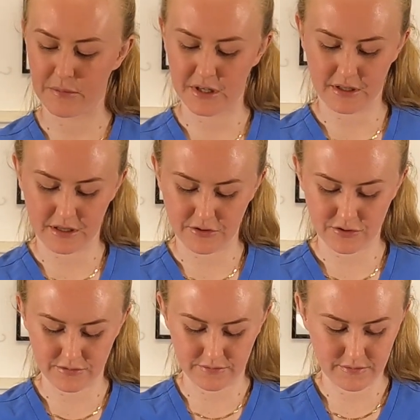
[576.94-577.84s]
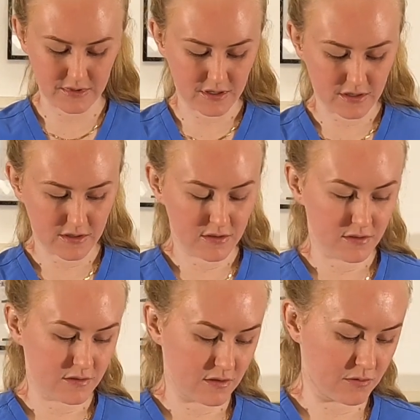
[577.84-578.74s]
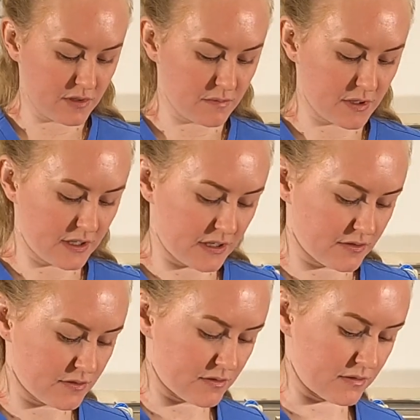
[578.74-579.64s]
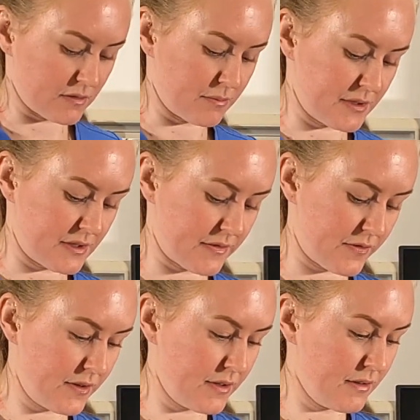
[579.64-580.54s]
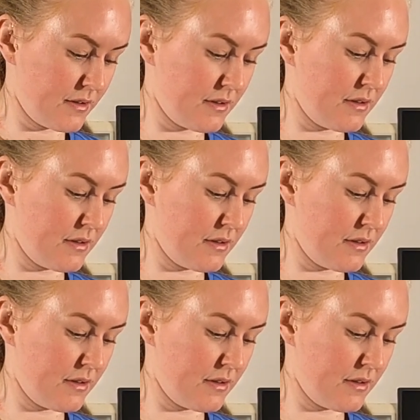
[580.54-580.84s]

medication. So these medications are a little bit different.